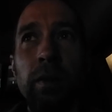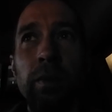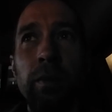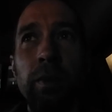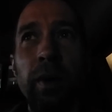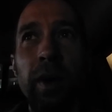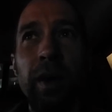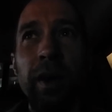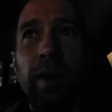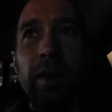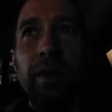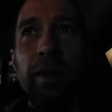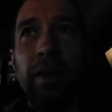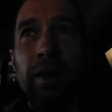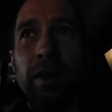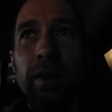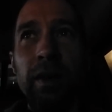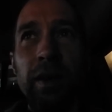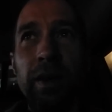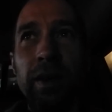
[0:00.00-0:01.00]
break it to
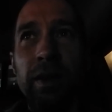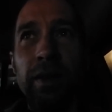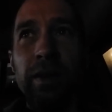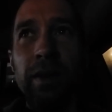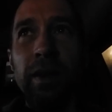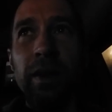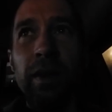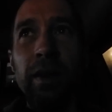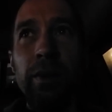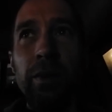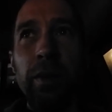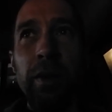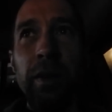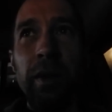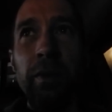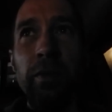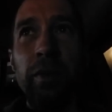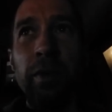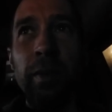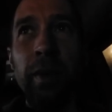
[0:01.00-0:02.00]
you easy with
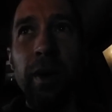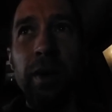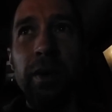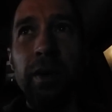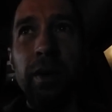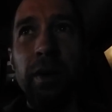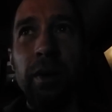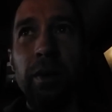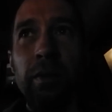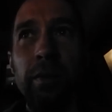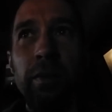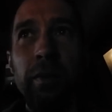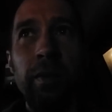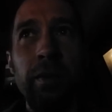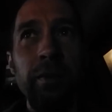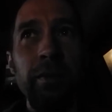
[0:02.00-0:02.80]
information and